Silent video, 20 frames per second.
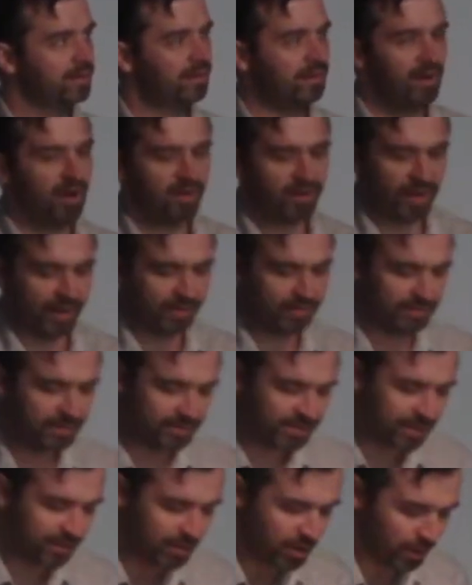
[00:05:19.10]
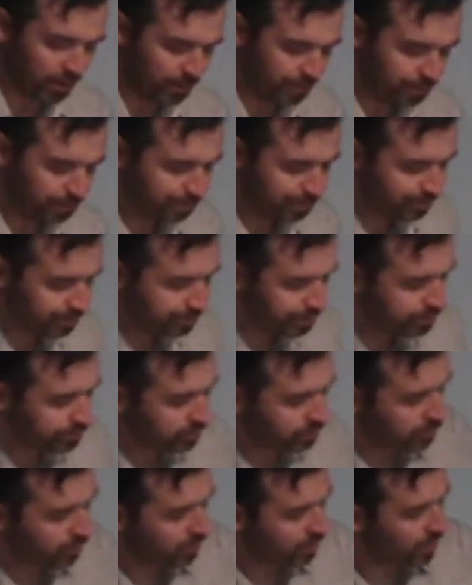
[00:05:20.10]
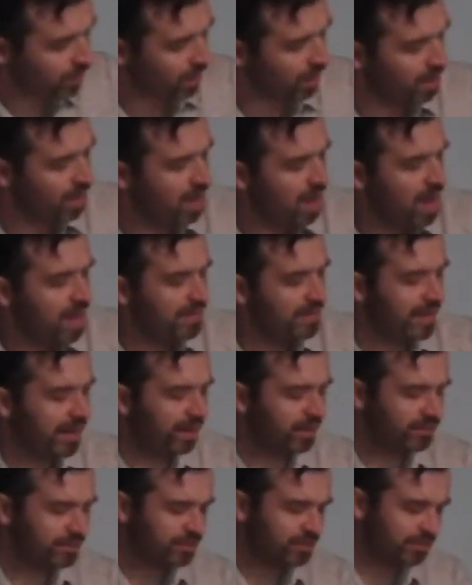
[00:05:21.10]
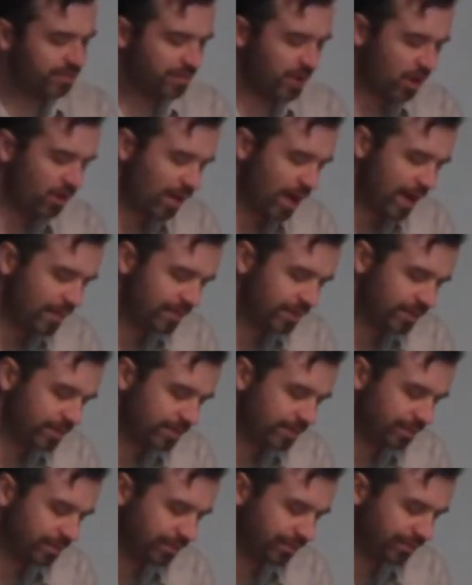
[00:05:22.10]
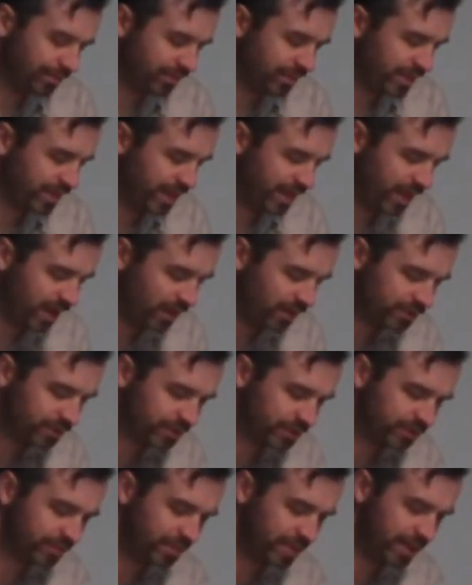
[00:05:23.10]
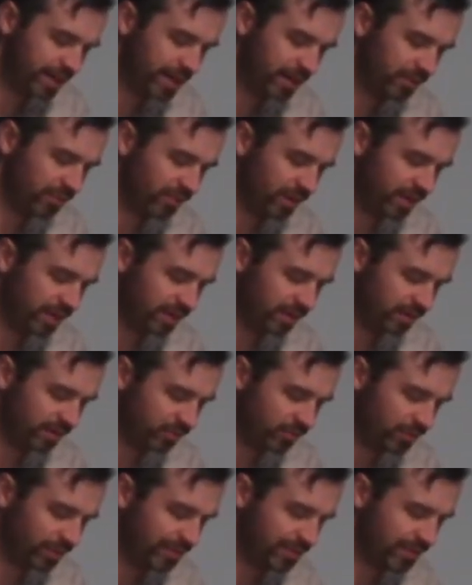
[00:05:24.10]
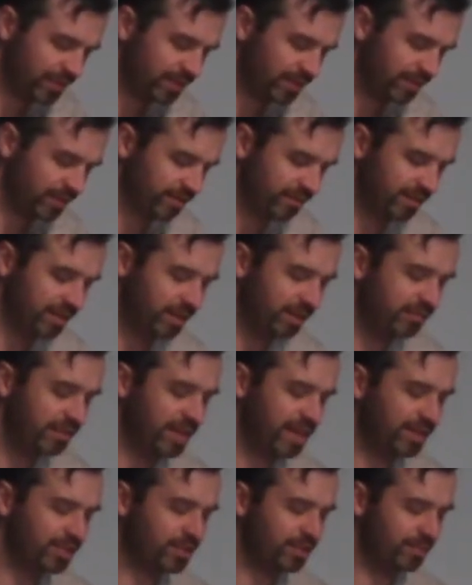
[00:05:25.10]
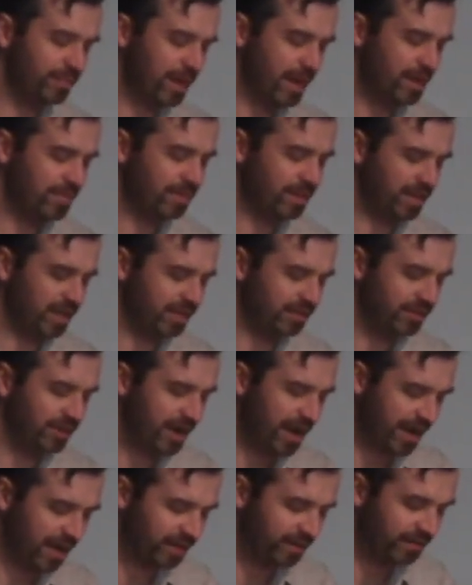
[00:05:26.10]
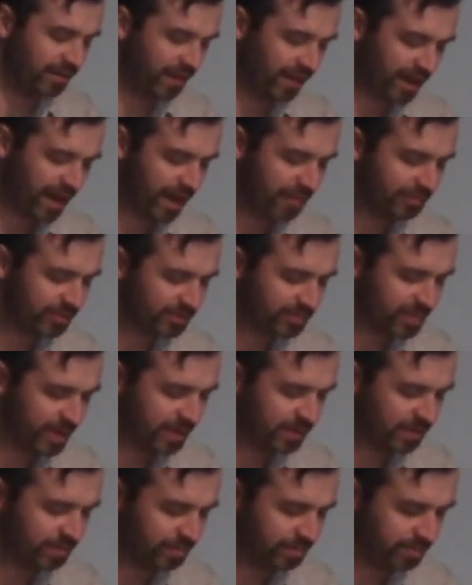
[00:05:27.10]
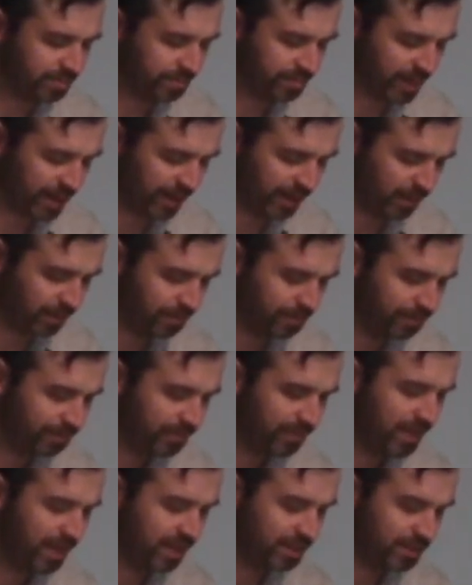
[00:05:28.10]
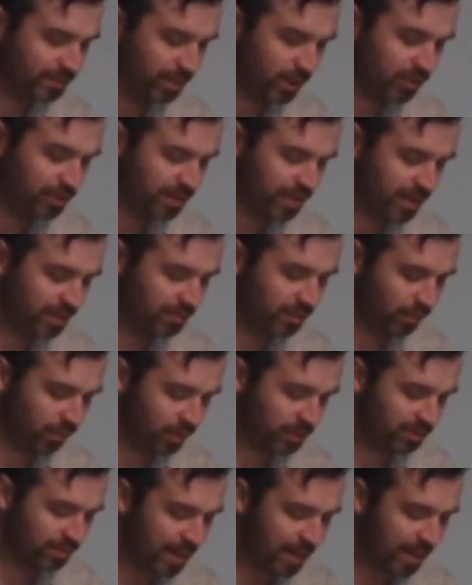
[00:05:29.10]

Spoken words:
Okay, let's keep going. The elders of Moab and the elders of Midian went with the divination payment in their hand, and they came to speak to Balaam and spoke to him the words of